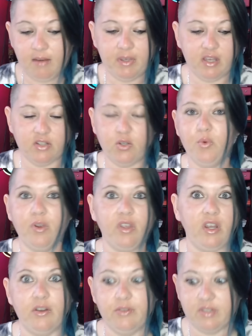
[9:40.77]
because who really
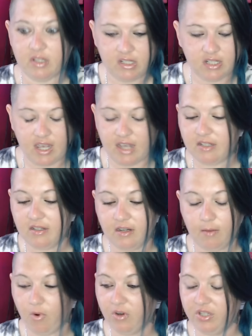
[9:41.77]
knows in these cases anymore?